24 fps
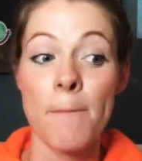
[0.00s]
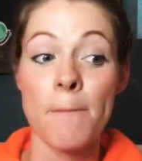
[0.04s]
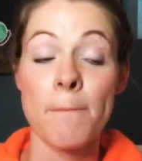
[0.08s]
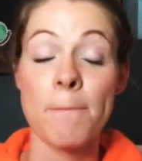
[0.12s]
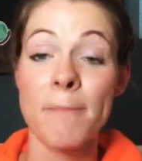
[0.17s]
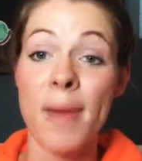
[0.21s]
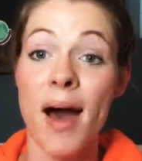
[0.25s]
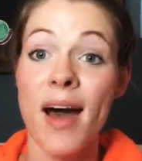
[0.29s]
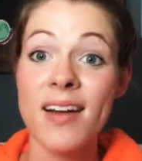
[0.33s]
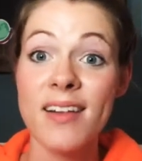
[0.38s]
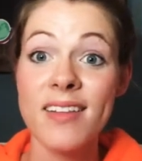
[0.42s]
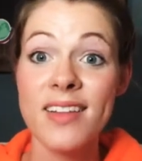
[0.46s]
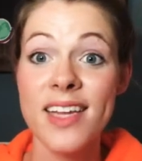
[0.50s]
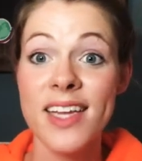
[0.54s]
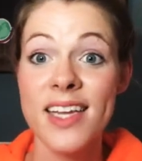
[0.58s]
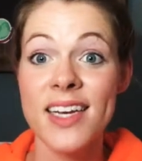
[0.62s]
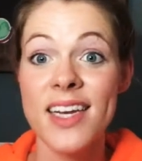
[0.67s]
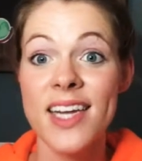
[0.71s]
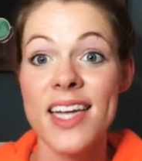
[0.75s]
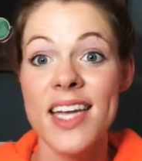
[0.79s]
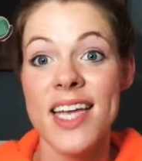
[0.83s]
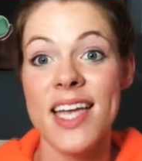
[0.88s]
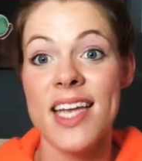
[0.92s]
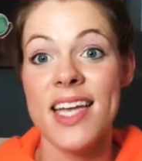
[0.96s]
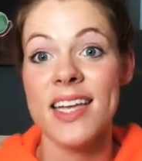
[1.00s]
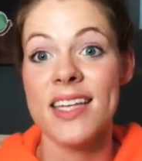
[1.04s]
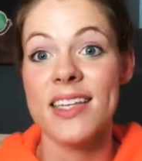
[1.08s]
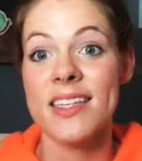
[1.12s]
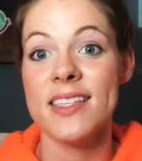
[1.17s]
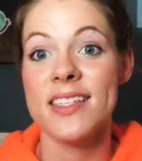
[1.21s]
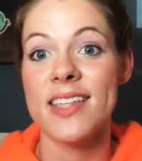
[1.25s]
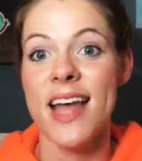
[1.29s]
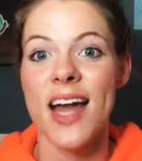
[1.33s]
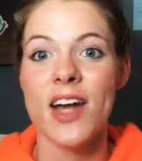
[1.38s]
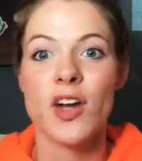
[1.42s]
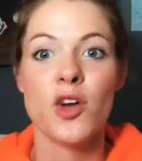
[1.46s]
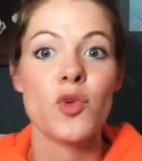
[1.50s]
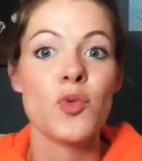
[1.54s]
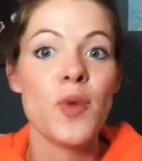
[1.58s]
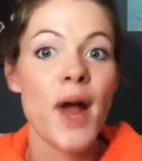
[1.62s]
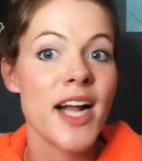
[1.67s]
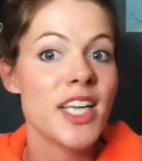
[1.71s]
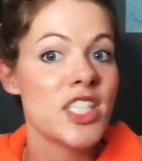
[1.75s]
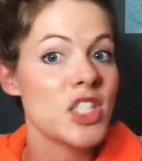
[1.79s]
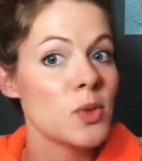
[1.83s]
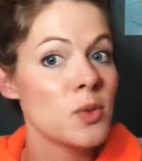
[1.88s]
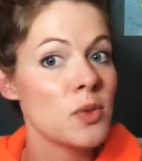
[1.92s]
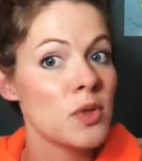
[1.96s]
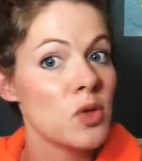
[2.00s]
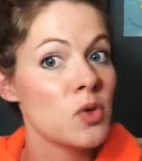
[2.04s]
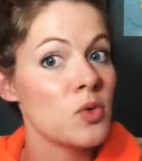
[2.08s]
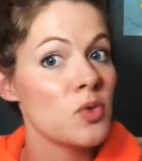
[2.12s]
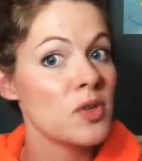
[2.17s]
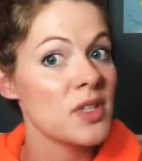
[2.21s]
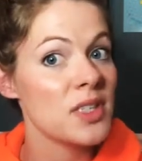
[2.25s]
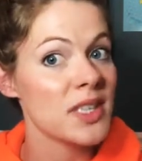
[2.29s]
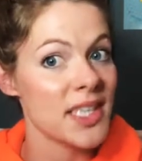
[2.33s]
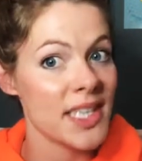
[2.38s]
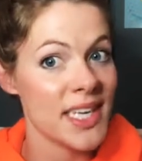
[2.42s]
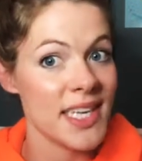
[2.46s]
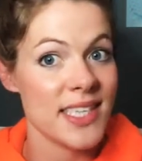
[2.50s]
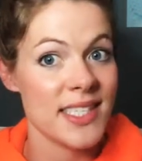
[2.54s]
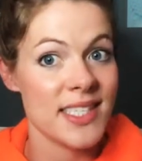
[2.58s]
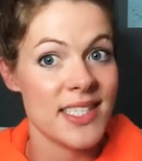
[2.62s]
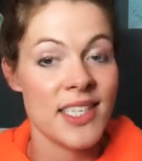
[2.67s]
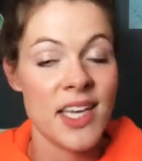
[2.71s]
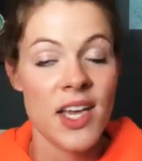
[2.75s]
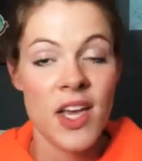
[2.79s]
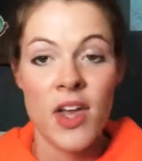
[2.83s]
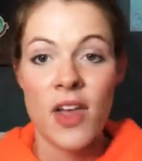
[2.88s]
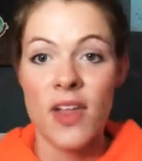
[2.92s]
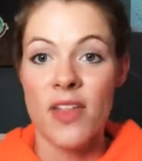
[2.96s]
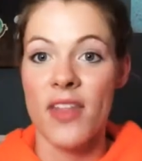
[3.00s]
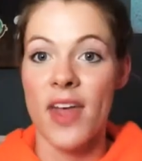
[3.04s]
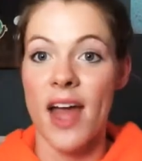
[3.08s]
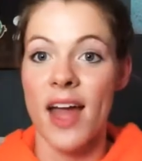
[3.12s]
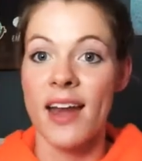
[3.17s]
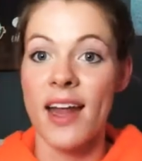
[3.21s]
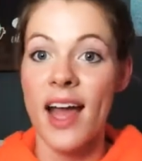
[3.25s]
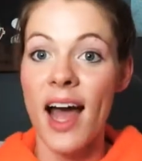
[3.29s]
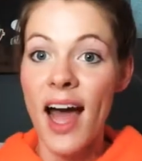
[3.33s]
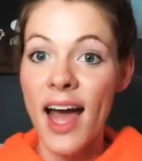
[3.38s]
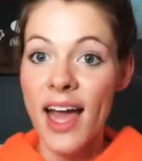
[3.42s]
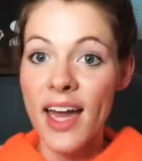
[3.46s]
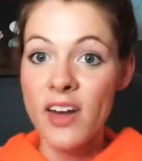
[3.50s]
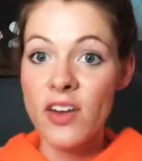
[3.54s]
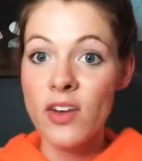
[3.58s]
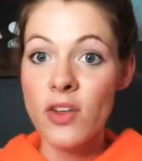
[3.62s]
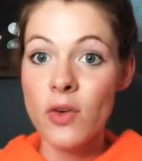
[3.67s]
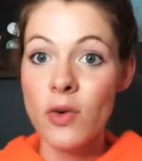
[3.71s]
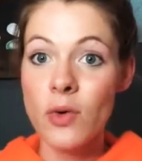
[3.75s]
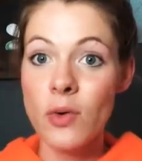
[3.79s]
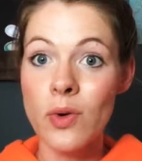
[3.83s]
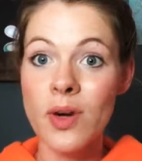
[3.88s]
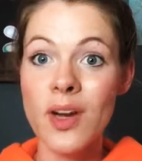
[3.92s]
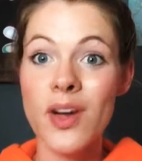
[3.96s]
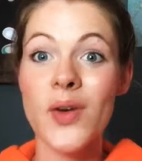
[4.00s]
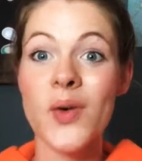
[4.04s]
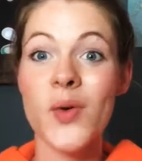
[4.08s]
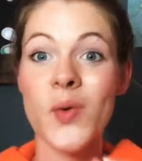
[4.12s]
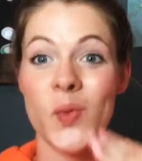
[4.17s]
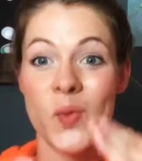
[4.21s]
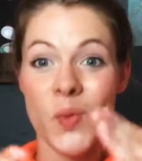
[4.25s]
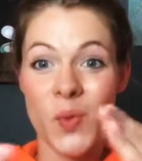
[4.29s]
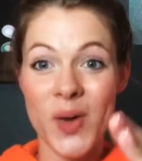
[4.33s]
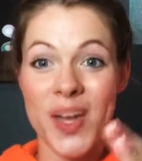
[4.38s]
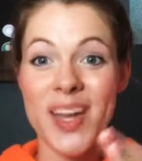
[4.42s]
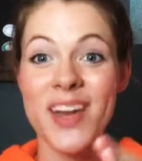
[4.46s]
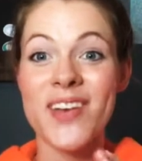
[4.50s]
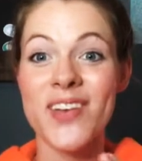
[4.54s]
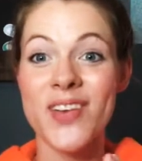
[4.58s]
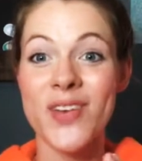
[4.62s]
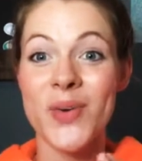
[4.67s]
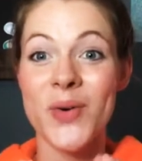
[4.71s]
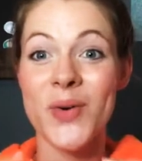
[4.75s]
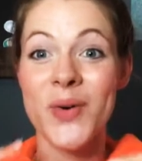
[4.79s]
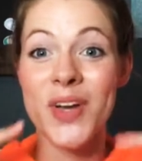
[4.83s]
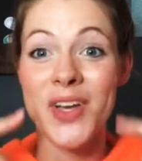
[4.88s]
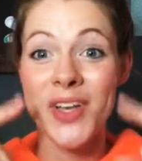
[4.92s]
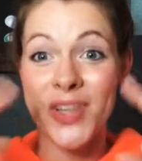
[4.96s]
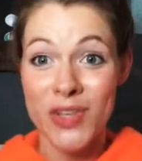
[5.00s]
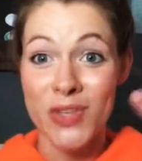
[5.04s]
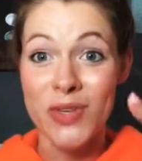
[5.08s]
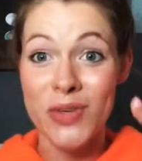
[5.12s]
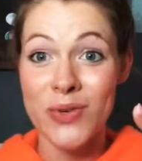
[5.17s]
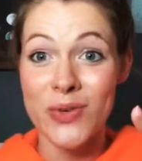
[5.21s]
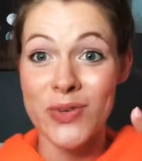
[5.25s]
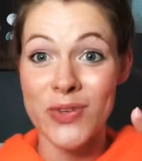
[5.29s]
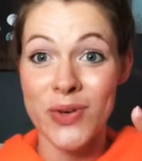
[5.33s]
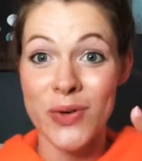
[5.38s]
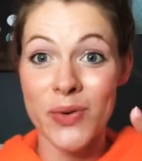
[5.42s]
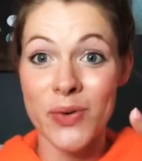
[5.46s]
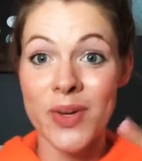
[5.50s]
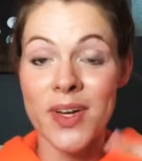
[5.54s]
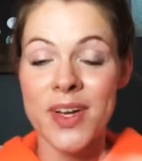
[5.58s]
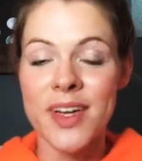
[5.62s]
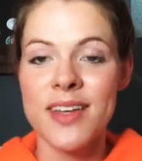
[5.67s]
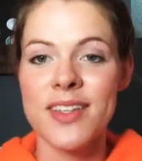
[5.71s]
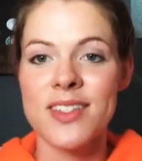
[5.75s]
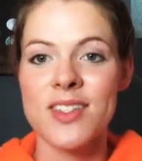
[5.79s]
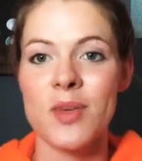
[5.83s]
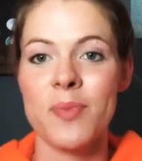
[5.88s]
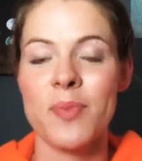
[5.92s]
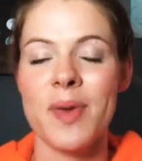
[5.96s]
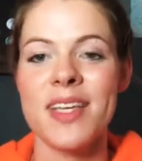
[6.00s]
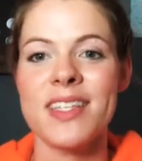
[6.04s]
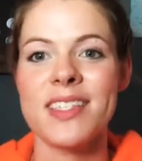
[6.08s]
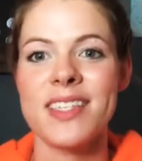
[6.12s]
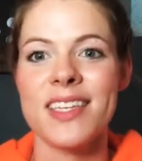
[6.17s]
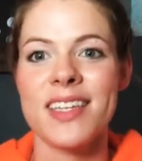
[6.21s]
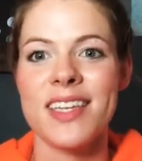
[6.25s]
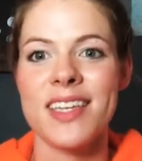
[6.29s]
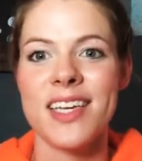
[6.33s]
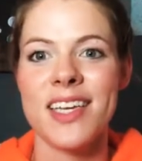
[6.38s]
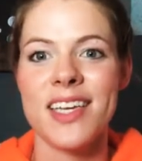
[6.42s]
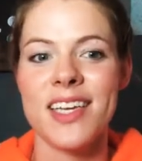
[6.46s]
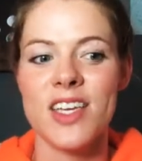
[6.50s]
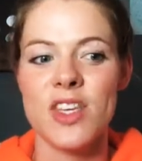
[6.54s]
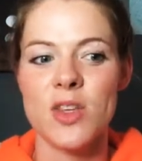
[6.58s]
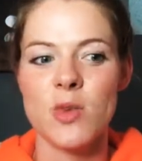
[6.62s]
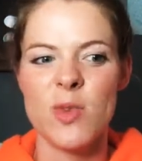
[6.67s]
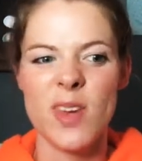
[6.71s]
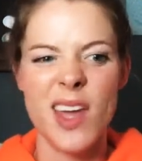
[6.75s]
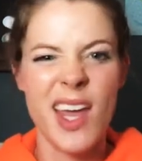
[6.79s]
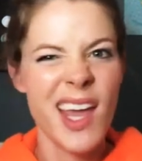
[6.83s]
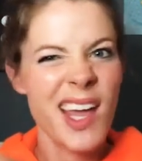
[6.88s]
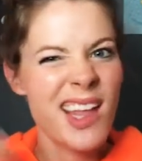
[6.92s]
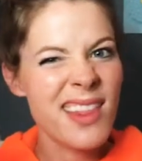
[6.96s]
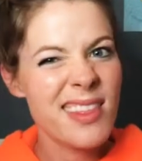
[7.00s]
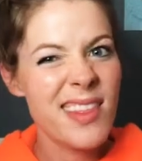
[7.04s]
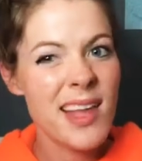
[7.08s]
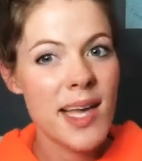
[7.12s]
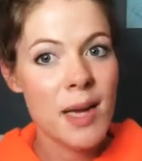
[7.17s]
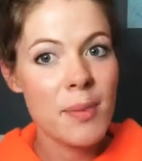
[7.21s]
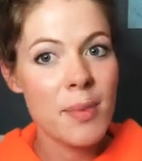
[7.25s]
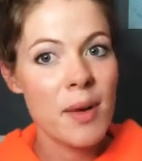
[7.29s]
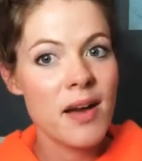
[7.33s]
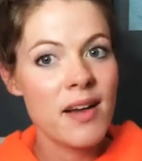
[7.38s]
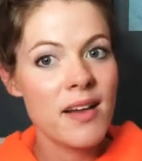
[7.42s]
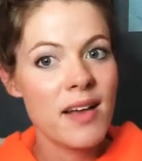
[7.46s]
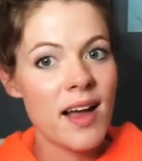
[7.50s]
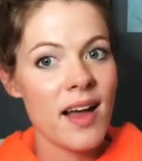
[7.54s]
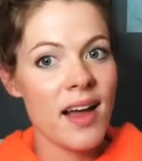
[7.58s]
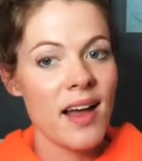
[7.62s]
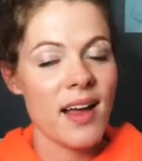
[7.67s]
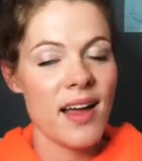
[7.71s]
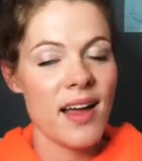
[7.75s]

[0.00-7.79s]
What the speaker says: Modeling is that gradual release that I do, we do, you do. So basically, you can think about it